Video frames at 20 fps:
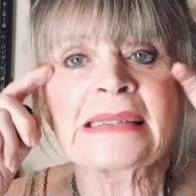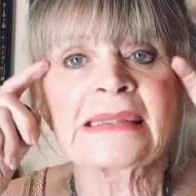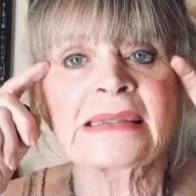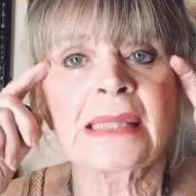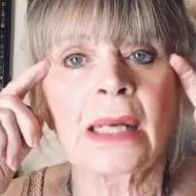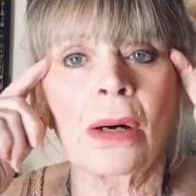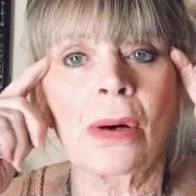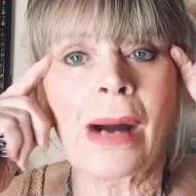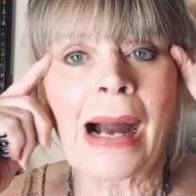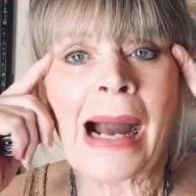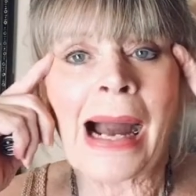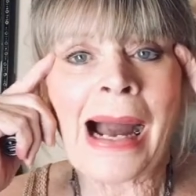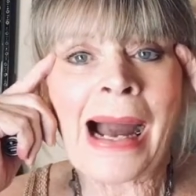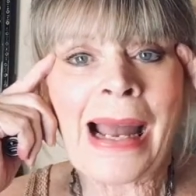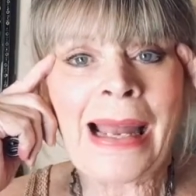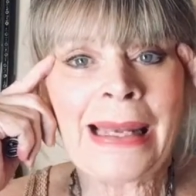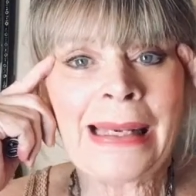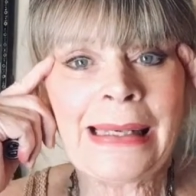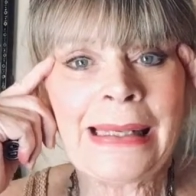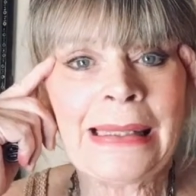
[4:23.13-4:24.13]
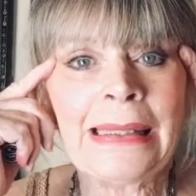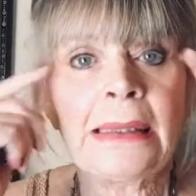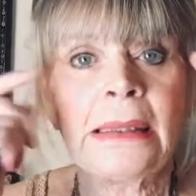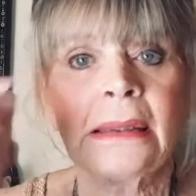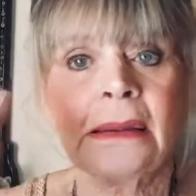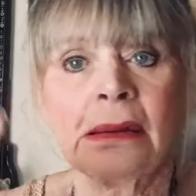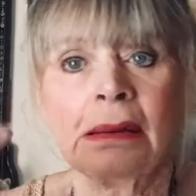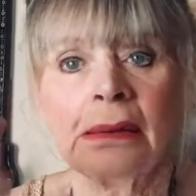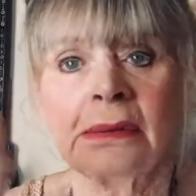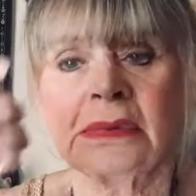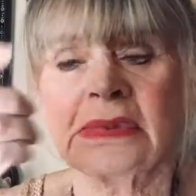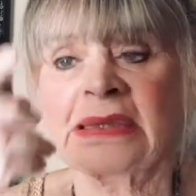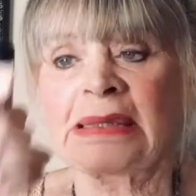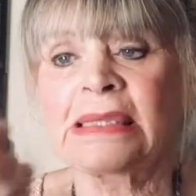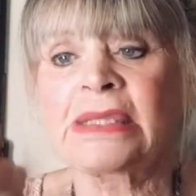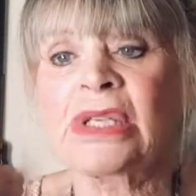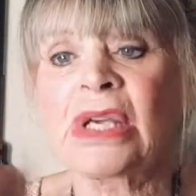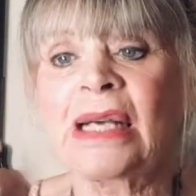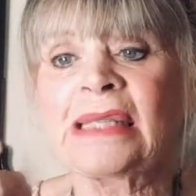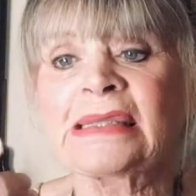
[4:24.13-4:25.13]
So I
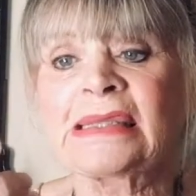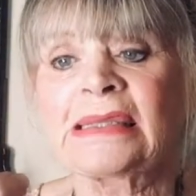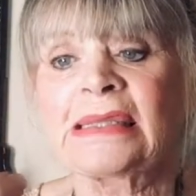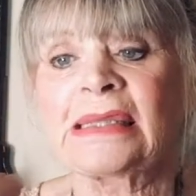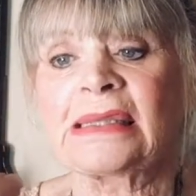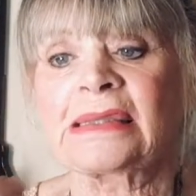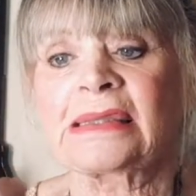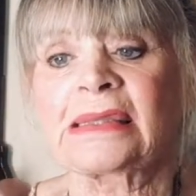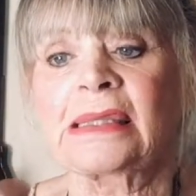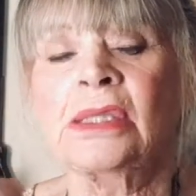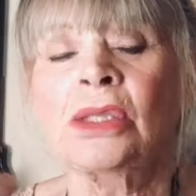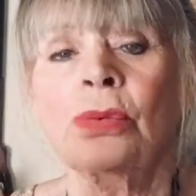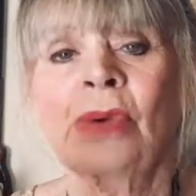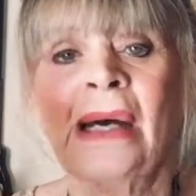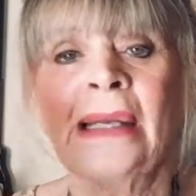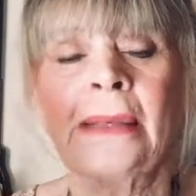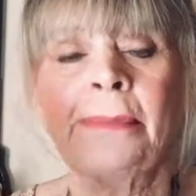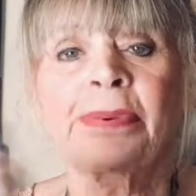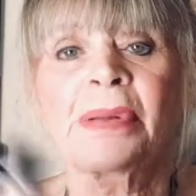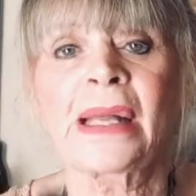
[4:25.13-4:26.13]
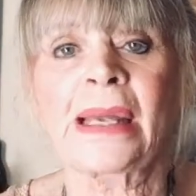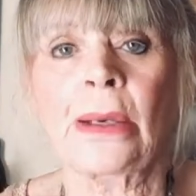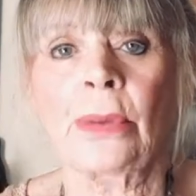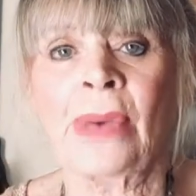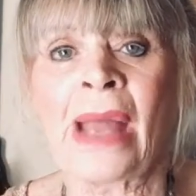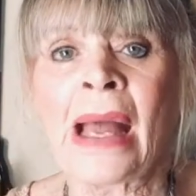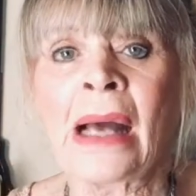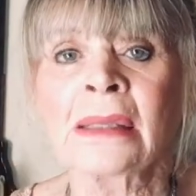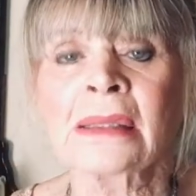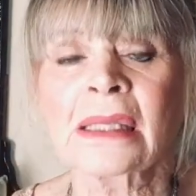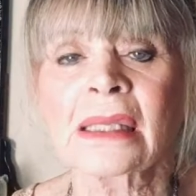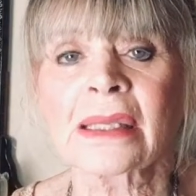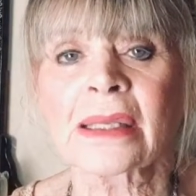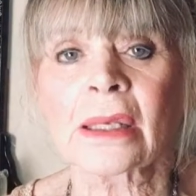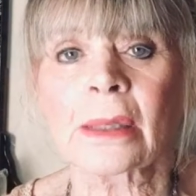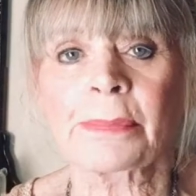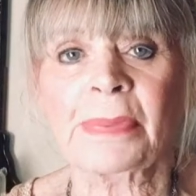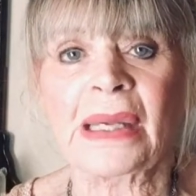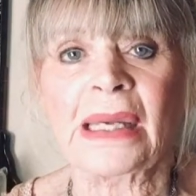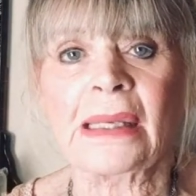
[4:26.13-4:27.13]
suggest this, and you want to play around a
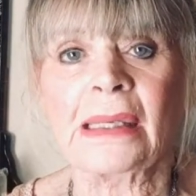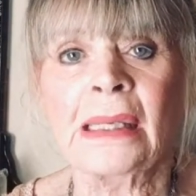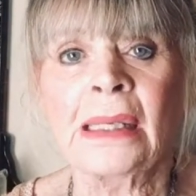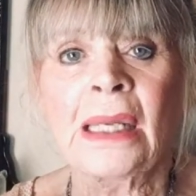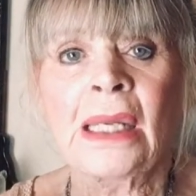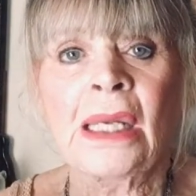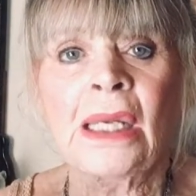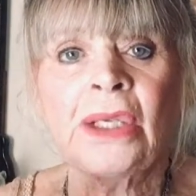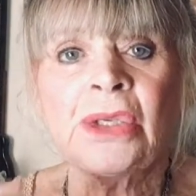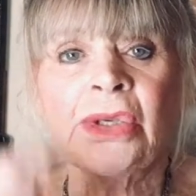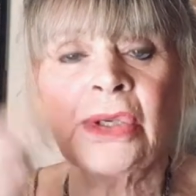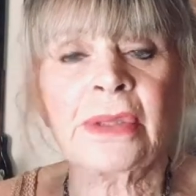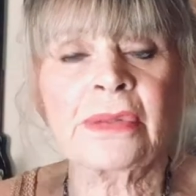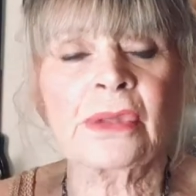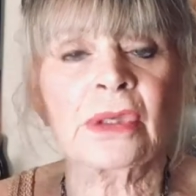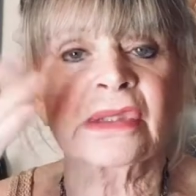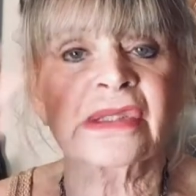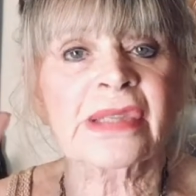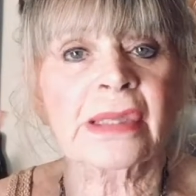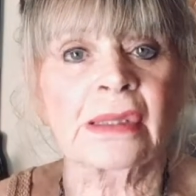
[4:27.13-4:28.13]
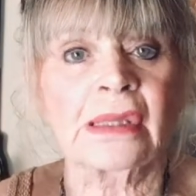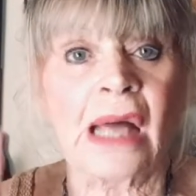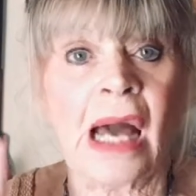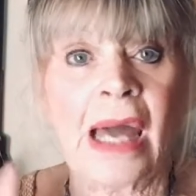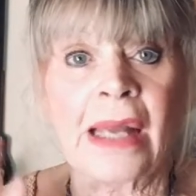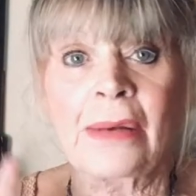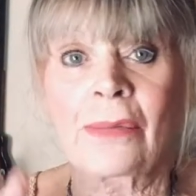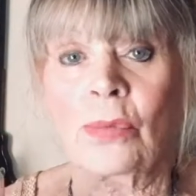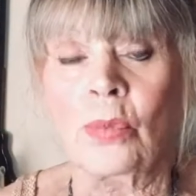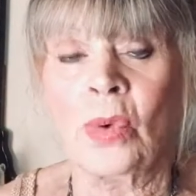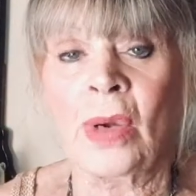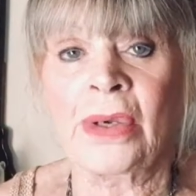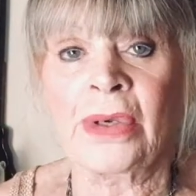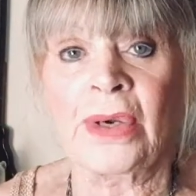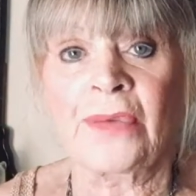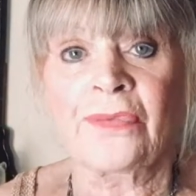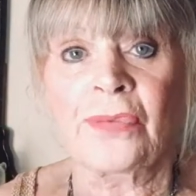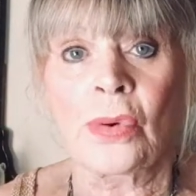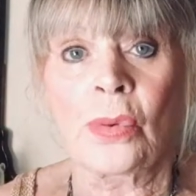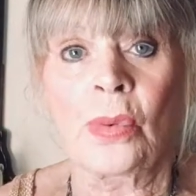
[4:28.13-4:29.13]
little bit. You, there's a lot of
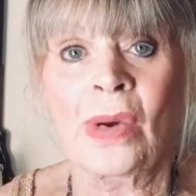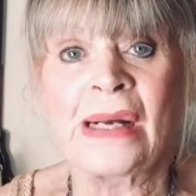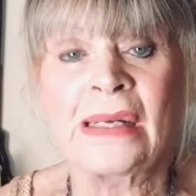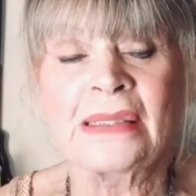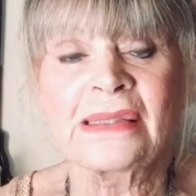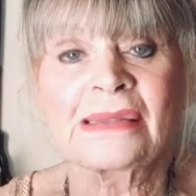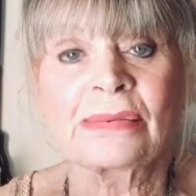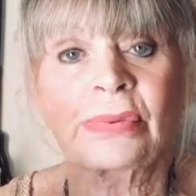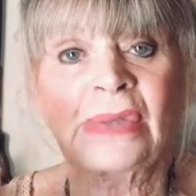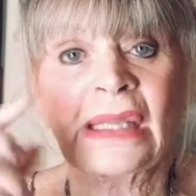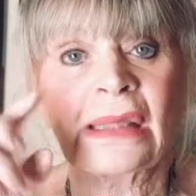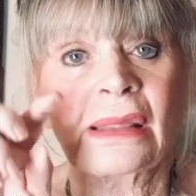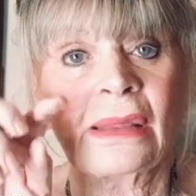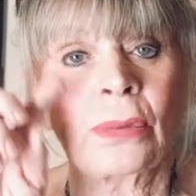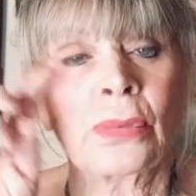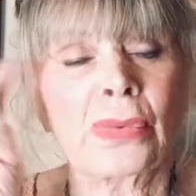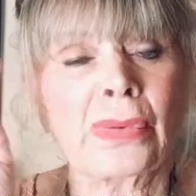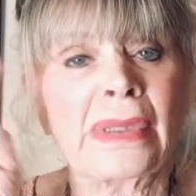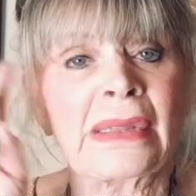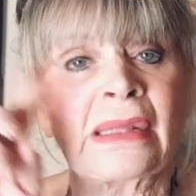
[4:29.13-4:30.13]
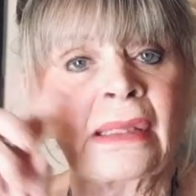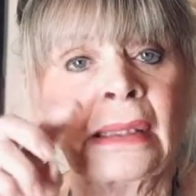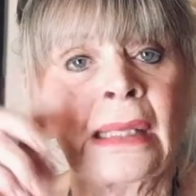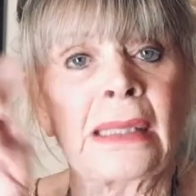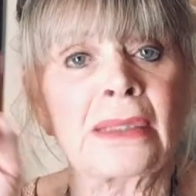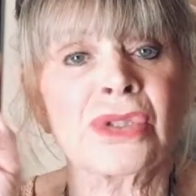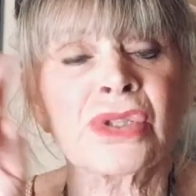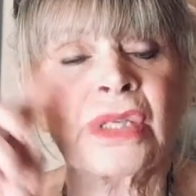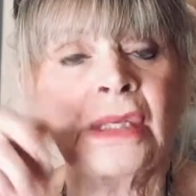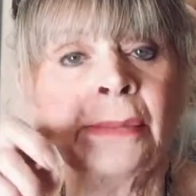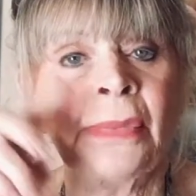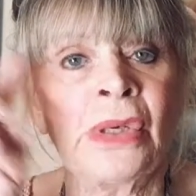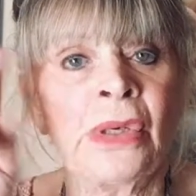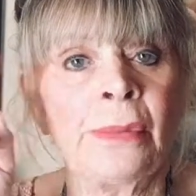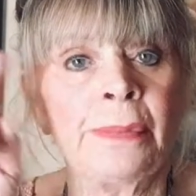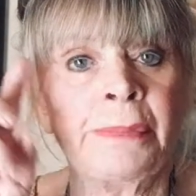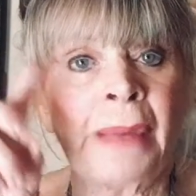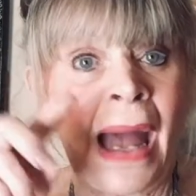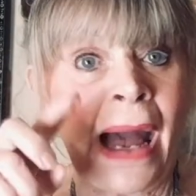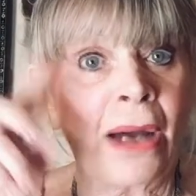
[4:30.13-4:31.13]
wonderful ones with, with uh,
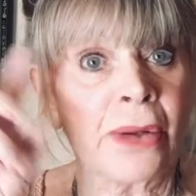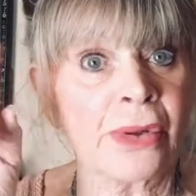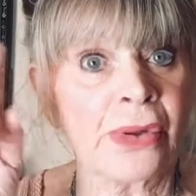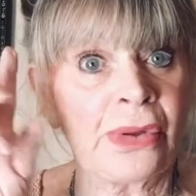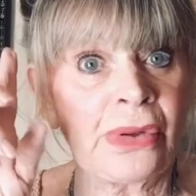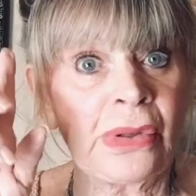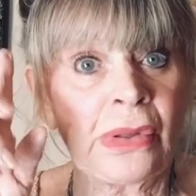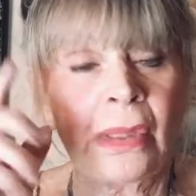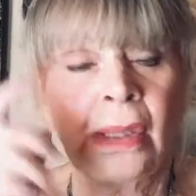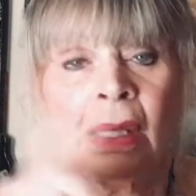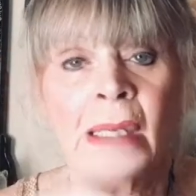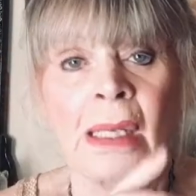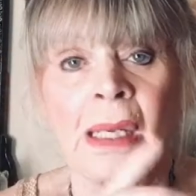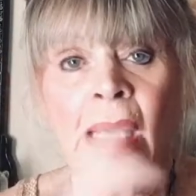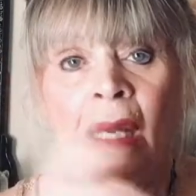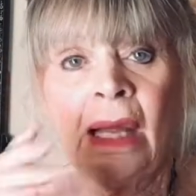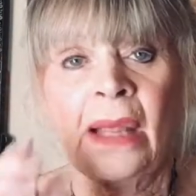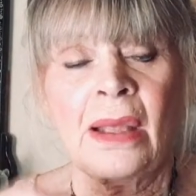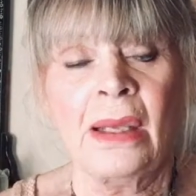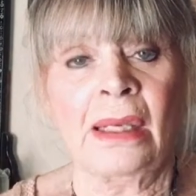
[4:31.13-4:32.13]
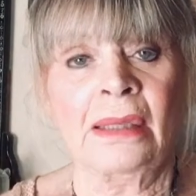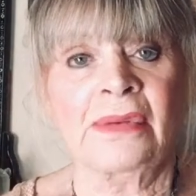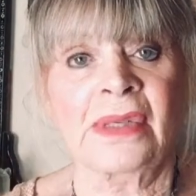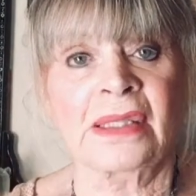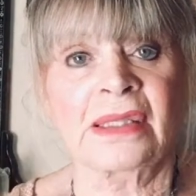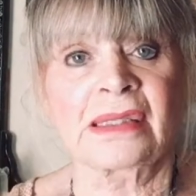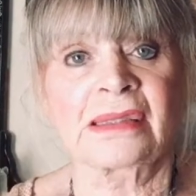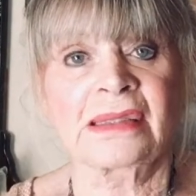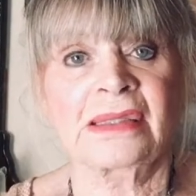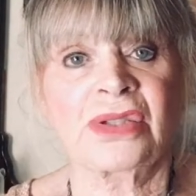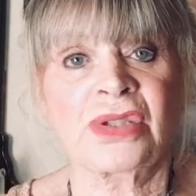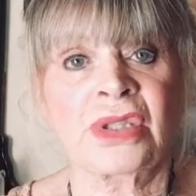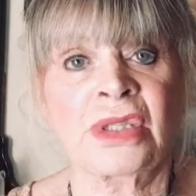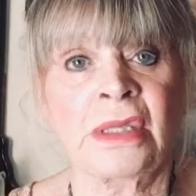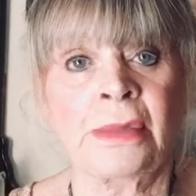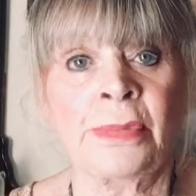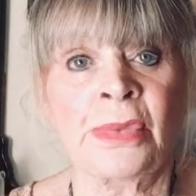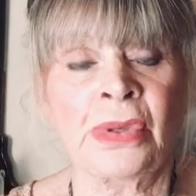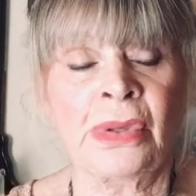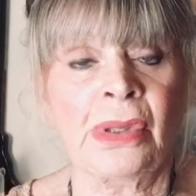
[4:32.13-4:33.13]
shimmer powder. There's
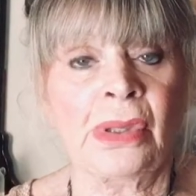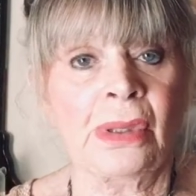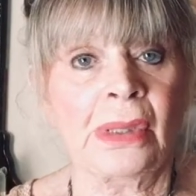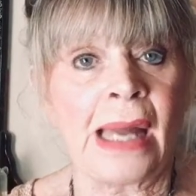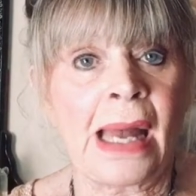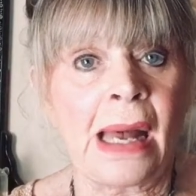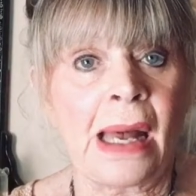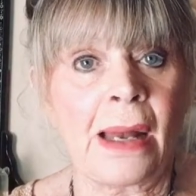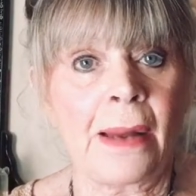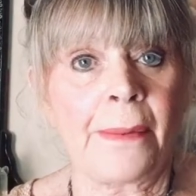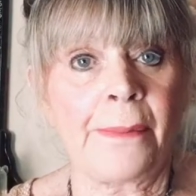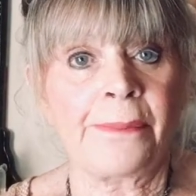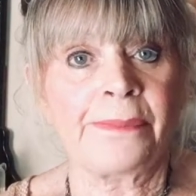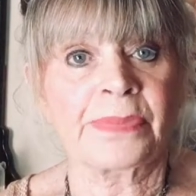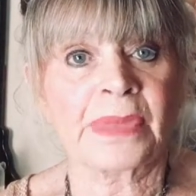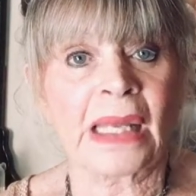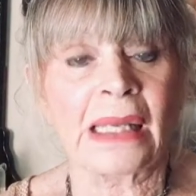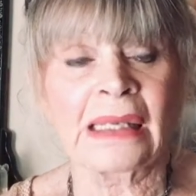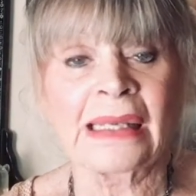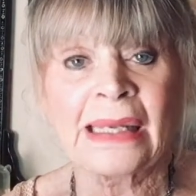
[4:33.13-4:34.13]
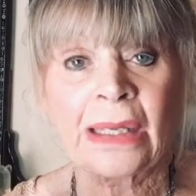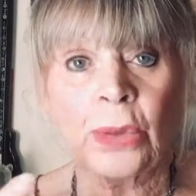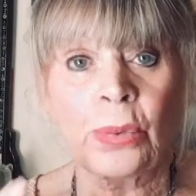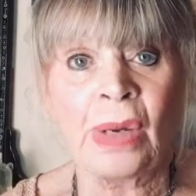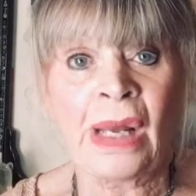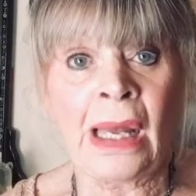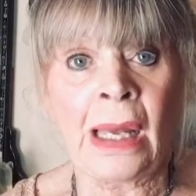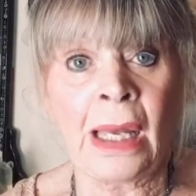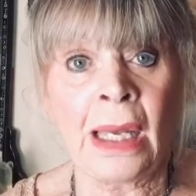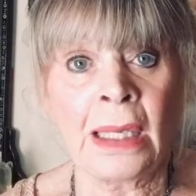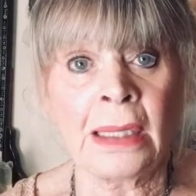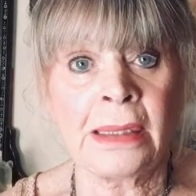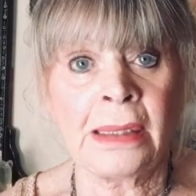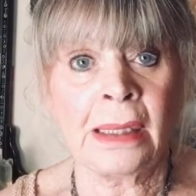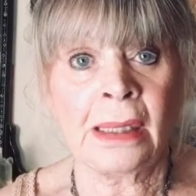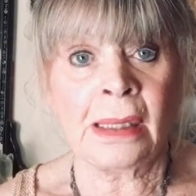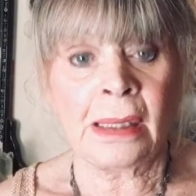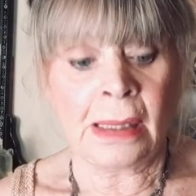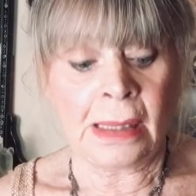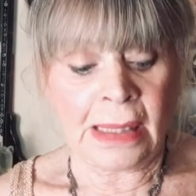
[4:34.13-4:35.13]
shimmer um, liquid,
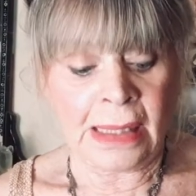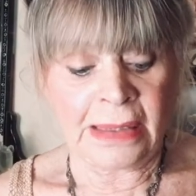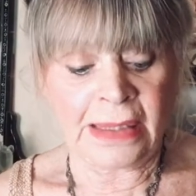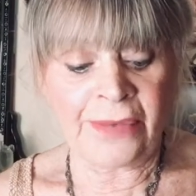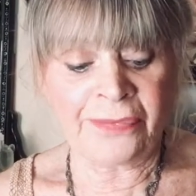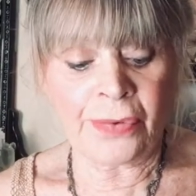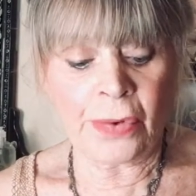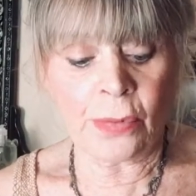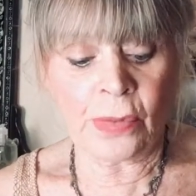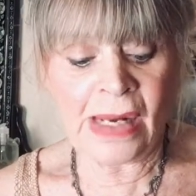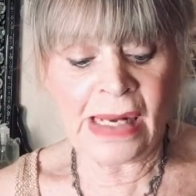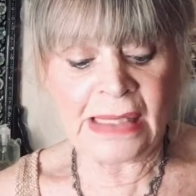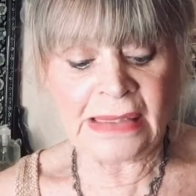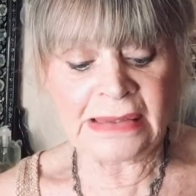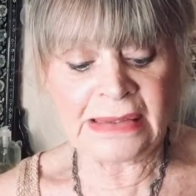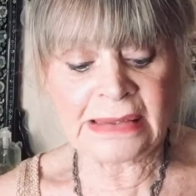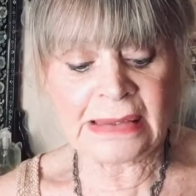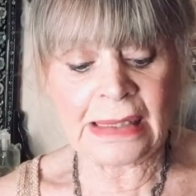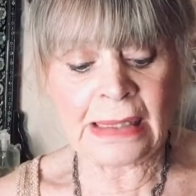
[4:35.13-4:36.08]
different ones.